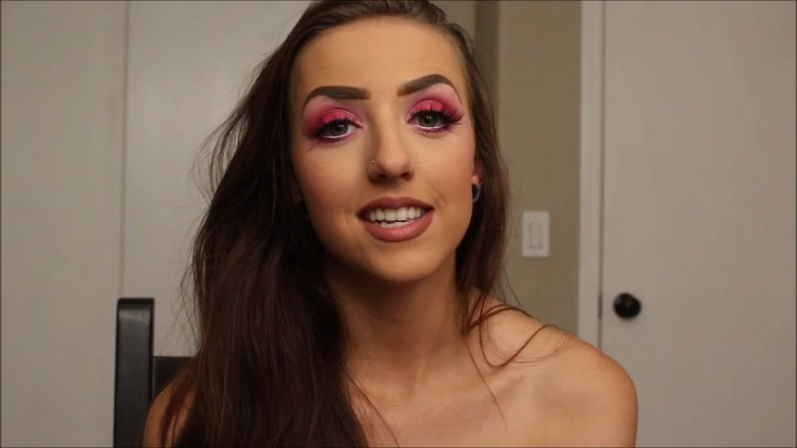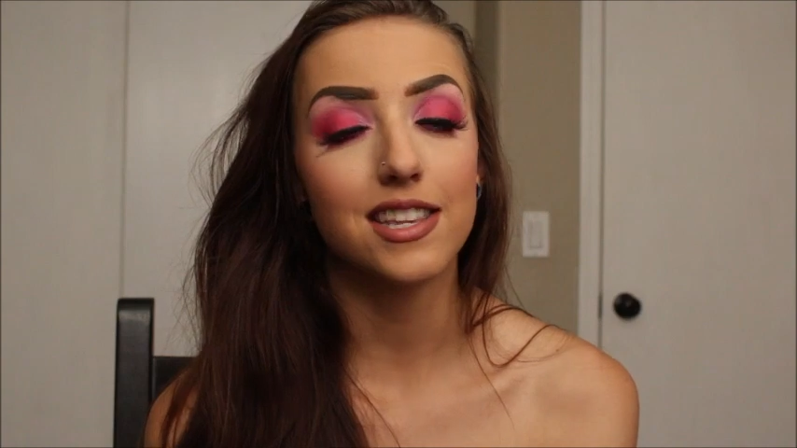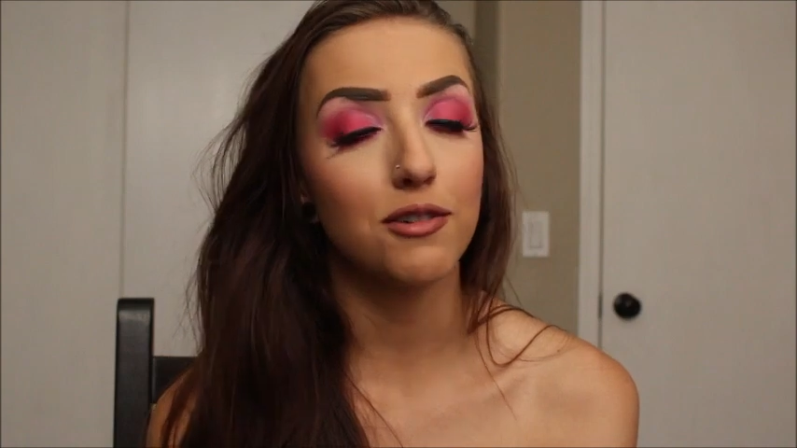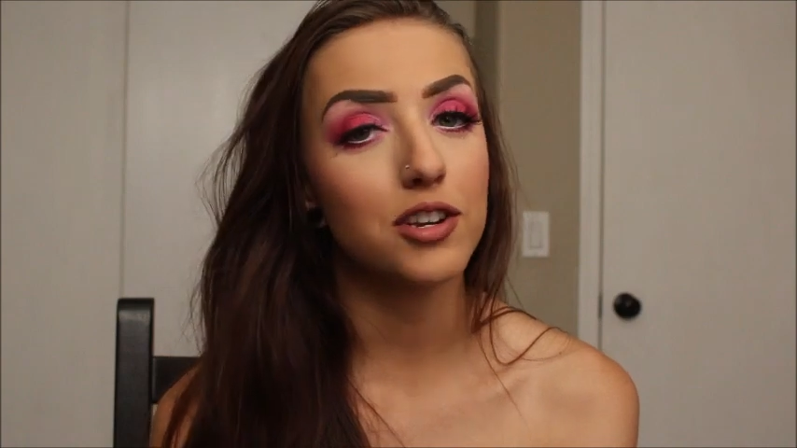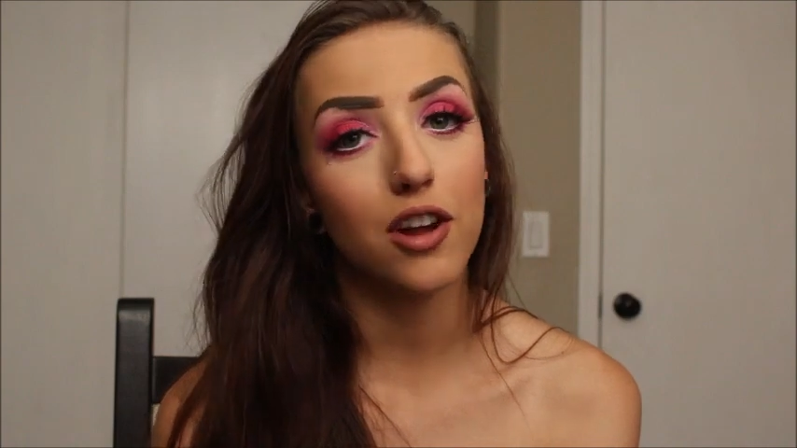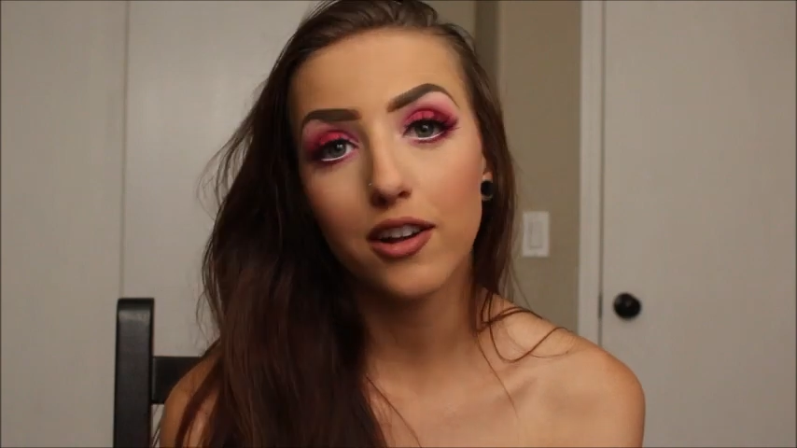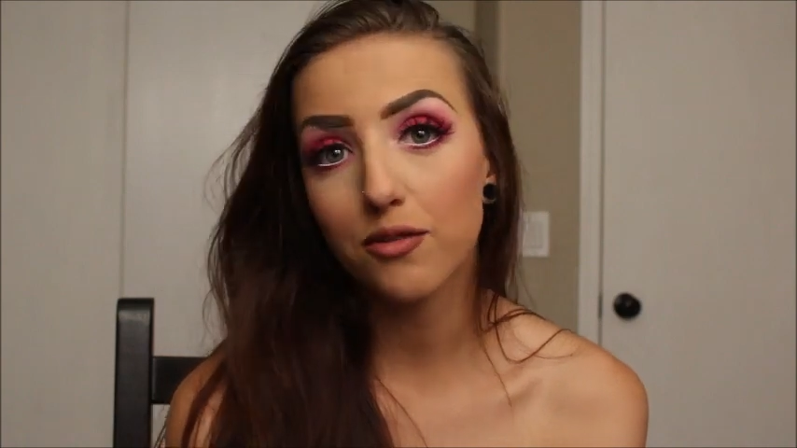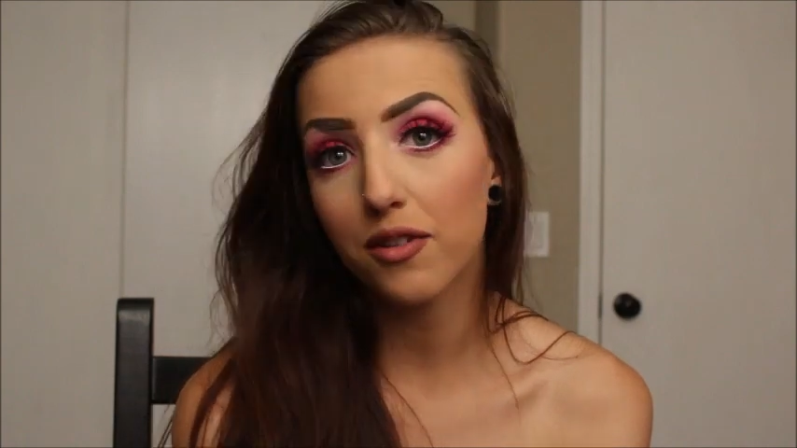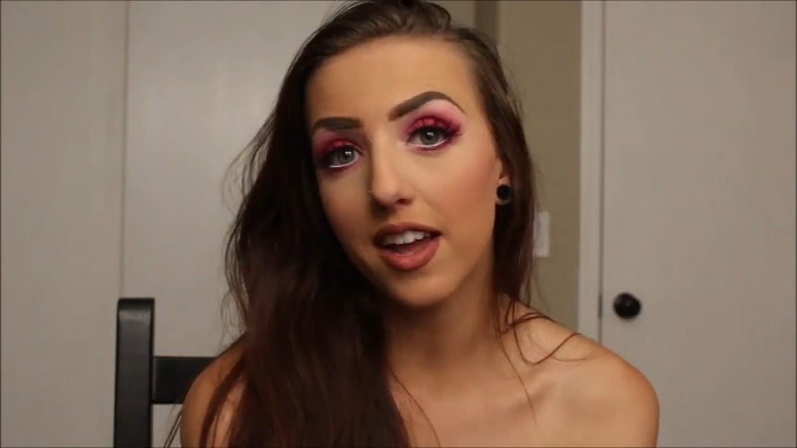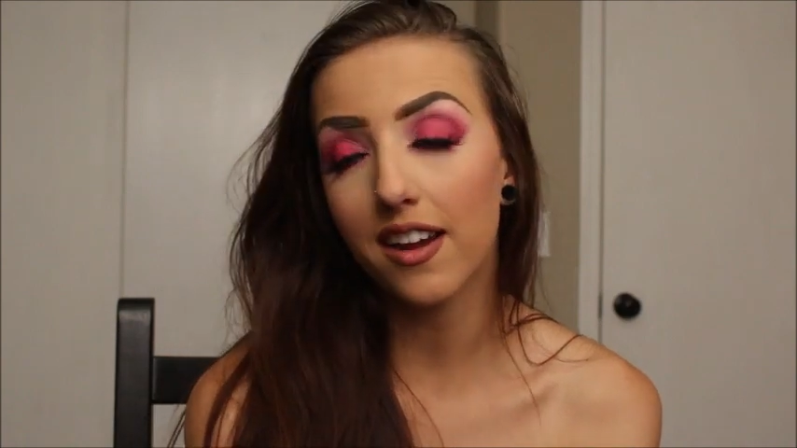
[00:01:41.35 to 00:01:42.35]
see what dogs
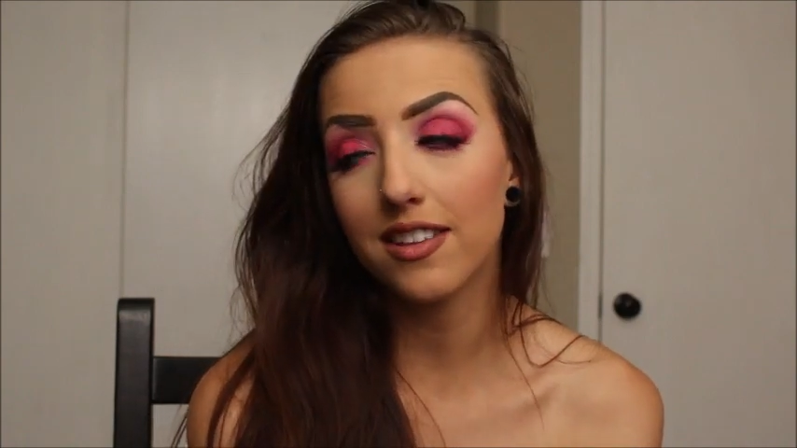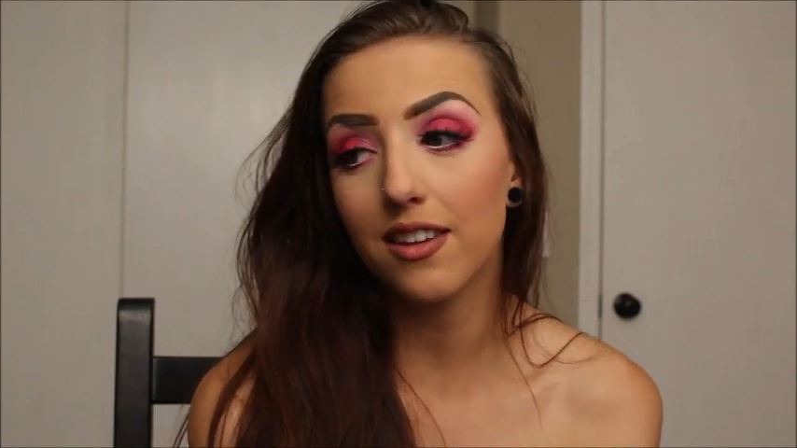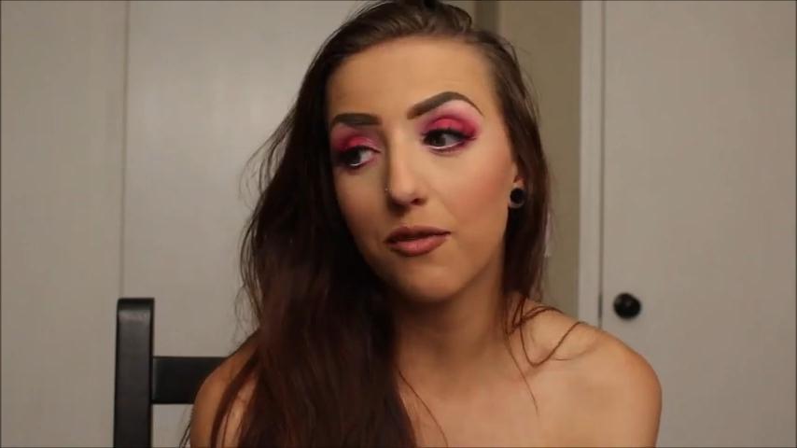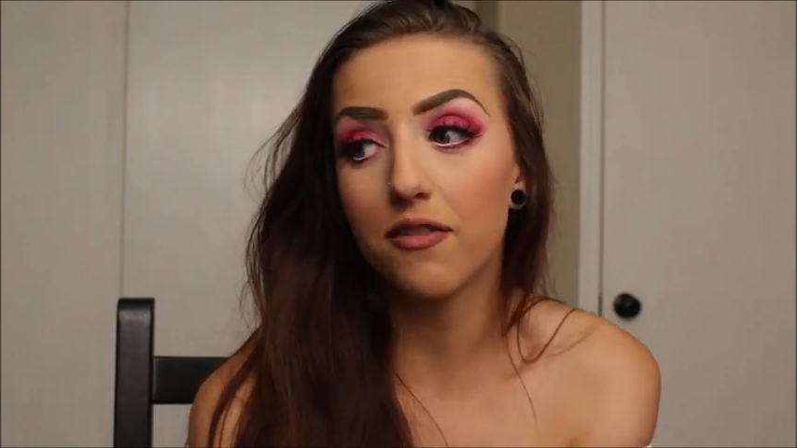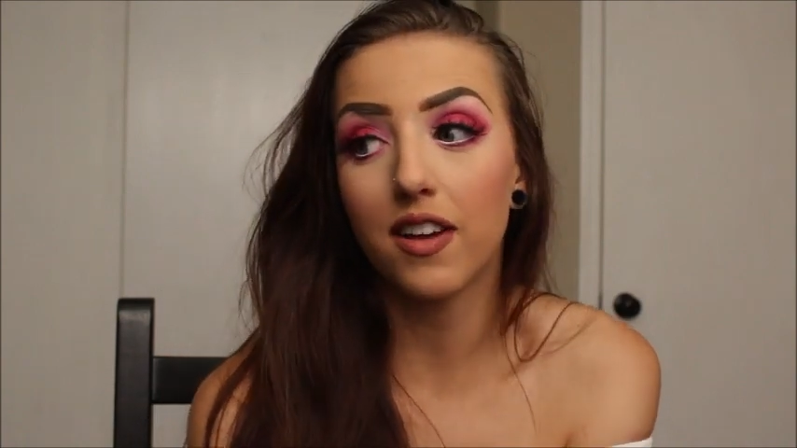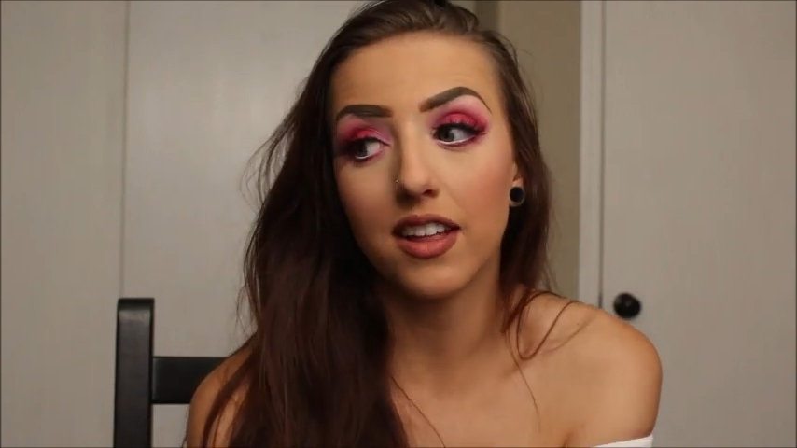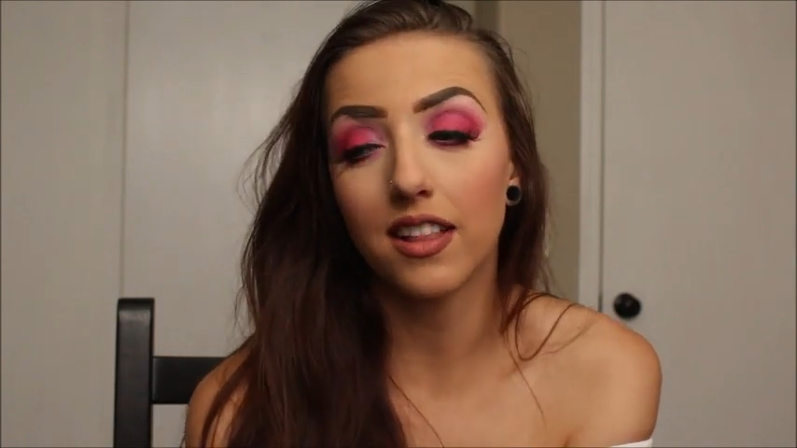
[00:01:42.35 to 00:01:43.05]
were there, see if we fell